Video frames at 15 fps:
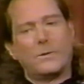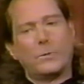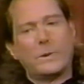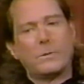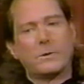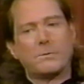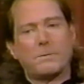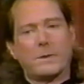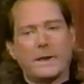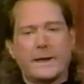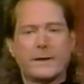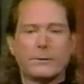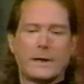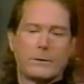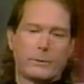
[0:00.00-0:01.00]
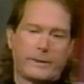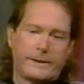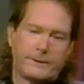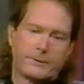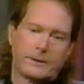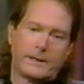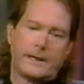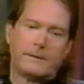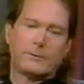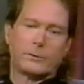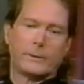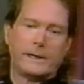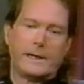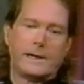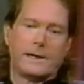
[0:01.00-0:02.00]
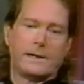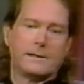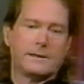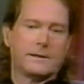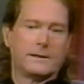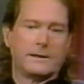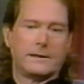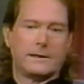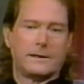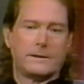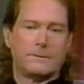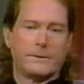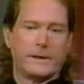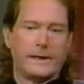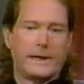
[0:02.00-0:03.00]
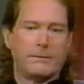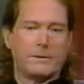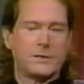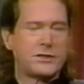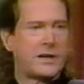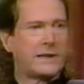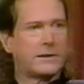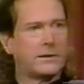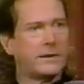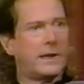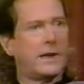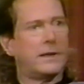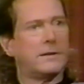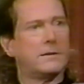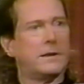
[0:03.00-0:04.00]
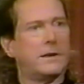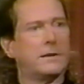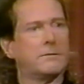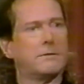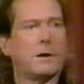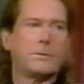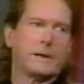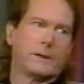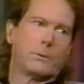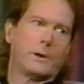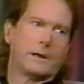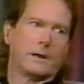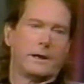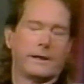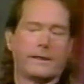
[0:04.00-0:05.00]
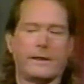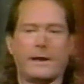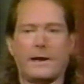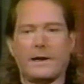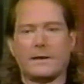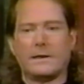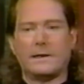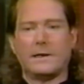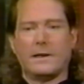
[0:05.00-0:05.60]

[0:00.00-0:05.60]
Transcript: We were playing around with different names. We had the name The Jet Set, and nobody quite liked that.